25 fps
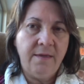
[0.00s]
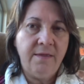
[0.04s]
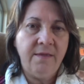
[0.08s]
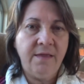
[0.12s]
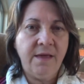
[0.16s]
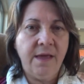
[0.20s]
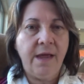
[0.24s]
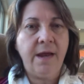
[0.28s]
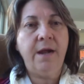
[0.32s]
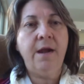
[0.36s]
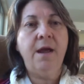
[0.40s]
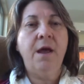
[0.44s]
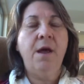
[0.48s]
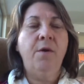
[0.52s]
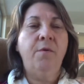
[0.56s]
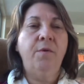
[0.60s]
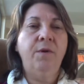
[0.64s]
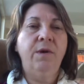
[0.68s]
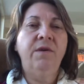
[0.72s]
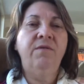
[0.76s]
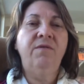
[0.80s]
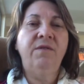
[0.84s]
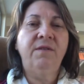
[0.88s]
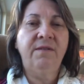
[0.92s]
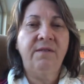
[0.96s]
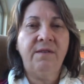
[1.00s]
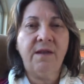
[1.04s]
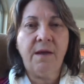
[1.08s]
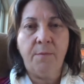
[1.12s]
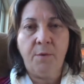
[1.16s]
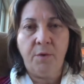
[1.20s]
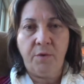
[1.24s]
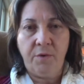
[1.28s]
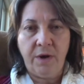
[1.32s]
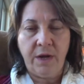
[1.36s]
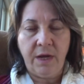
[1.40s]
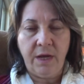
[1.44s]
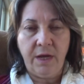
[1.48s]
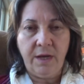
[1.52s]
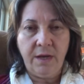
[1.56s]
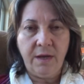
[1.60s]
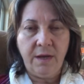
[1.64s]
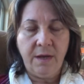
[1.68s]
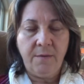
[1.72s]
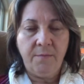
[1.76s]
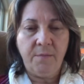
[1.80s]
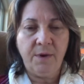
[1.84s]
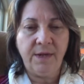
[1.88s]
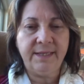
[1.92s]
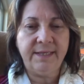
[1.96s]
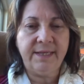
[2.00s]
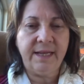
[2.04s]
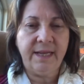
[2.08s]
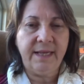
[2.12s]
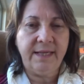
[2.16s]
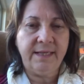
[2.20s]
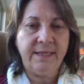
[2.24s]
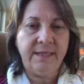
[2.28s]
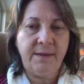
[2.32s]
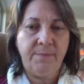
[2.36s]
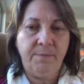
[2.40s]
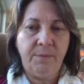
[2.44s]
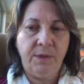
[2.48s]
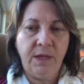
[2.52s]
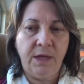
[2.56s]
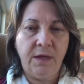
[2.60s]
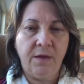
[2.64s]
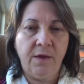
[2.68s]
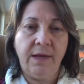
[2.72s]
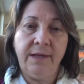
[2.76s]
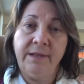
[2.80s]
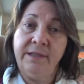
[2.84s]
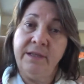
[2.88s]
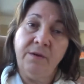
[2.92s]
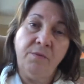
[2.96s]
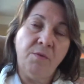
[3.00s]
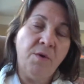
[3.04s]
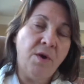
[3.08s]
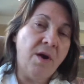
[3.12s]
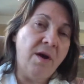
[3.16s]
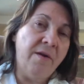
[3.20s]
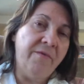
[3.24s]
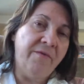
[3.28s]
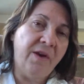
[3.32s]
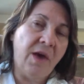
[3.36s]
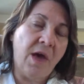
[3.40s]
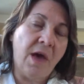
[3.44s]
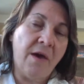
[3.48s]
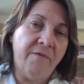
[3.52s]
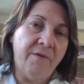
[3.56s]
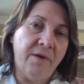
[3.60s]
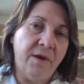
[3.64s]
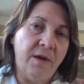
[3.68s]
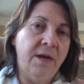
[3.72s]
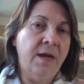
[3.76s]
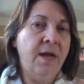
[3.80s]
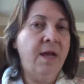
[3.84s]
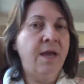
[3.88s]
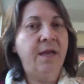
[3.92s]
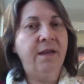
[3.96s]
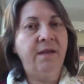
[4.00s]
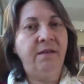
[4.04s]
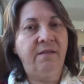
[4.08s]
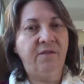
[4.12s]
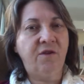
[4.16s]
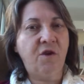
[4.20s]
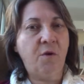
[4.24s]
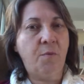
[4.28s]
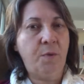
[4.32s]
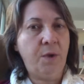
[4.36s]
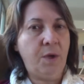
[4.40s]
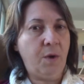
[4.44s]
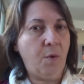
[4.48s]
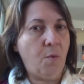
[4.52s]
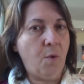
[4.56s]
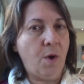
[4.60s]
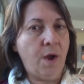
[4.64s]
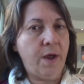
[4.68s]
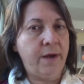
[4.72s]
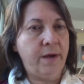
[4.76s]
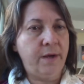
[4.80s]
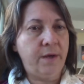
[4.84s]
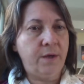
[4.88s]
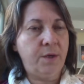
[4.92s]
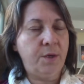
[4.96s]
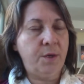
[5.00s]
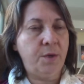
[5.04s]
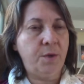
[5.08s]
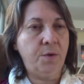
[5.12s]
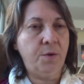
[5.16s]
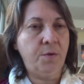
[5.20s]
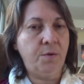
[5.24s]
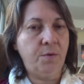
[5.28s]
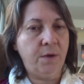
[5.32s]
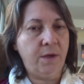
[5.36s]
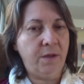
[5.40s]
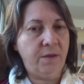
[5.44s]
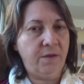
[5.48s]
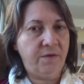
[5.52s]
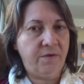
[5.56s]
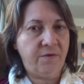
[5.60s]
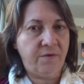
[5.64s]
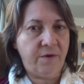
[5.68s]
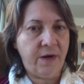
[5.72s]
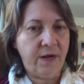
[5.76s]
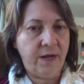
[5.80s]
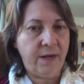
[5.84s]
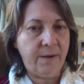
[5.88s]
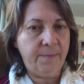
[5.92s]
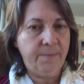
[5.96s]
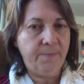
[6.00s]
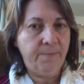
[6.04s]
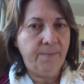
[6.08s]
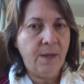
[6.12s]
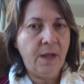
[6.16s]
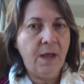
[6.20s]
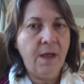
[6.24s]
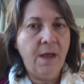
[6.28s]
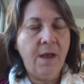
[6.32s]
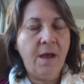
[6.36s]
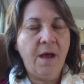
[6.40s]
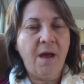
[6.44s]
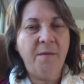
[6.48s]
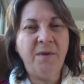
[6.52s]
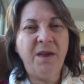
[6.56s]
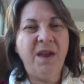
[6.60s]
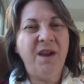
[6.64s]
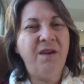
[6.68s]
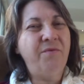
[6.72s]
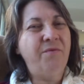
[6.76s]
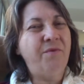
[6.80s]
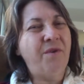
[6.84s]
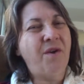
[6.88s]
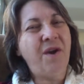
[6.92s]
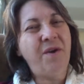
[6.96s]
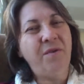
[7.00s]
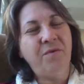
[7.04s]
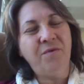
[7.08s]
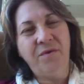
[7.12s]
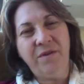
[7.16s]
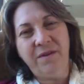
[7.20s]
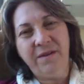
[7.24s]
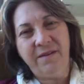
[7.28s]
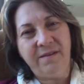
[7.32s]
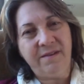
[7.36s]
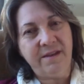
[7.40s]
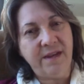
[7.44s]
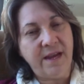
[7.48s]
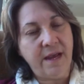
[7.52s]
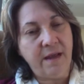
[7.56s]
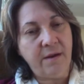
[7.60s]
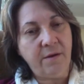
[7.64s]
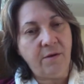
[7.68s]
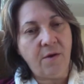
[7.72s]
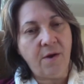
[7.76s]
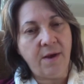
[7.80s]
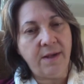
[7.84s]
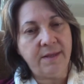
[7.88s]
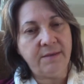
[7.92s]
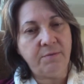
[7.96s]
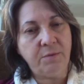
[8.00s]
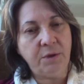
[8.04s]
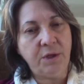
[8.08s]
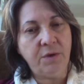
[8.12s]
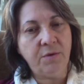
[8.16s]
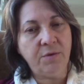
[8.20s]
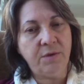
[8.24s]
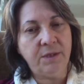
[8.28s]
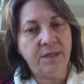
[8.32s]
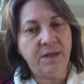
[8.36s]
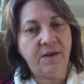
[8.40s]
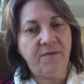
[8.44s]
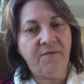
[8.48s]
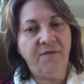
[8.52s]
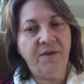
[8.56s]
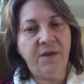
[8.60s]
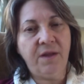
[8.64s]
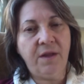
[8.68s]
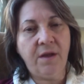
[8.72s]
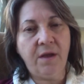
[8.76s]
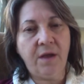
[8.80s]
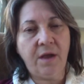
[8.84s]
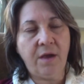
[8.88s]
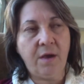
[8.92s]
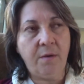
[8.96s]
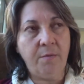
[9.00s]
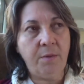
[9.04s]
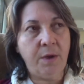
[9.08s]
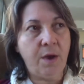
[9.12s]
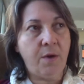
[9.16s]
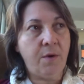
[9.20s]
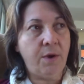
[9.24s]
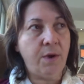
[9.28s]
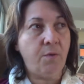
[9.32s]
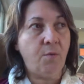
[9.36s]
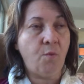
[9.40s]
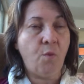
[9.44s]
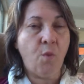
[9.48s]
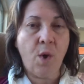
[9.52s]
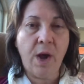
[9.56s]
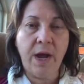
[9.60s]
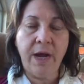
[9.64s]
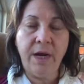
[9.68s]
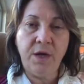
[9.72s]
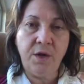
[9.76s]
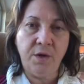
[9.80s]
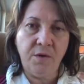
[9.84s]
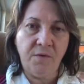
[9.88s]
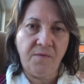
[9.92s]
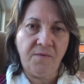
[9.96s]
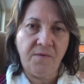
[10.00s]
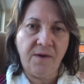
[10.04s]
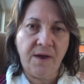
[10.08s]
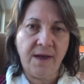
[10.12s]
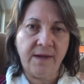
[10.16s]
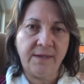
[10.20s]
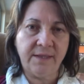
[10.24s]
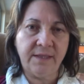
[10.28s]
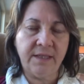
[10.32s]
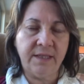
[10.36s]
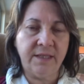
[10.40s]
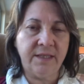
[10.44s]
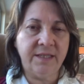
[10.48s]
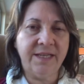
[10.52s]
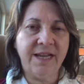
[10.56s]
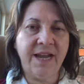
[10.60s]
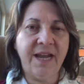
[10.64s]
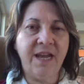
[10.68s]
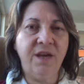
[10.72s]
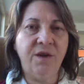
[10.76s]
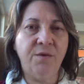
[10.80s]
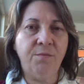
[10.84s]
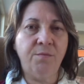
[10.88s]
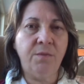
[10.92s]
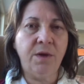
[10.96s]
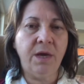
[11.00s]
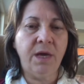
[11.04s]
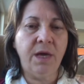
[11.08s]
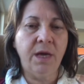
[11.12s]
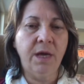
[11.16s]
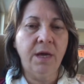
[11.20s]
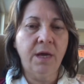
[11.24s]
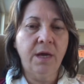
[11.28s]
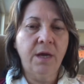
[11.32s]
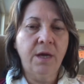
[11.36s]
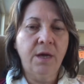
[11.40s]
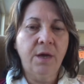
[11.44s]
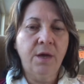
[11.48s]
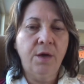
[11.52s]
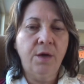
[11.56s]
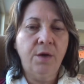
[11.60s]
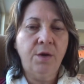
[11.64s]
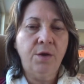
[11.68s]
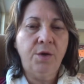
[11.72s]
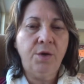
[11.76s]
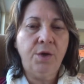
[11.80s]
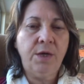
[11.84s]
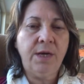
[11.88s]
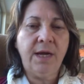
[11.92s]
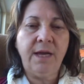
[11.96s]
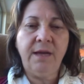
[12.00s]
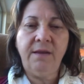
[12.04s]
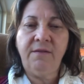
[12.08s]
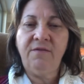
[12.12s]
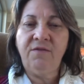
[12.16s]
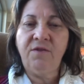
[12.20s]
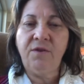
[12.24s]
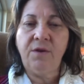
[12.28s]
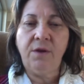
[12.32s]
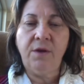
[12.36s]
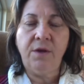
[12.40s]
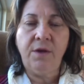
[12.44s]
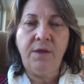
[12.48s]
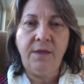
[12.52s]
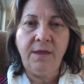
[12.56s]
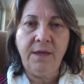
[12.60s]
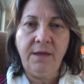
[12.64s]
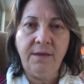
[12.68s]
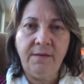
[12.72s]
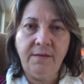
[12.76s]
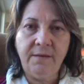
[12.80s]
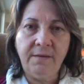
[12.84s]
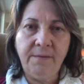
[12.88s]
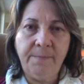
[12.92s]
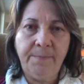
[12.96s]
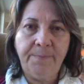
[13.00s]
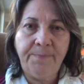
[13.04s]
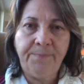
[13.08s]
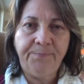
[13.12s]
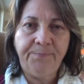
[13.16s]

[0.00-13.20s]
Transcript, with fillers: Then we give a summary by saying something like, so what I've covered is topic 1, 2 and 3. I'm going to write all this down, guys, because I feel like I'm going way too fast. It's taken me 2 days to learn this.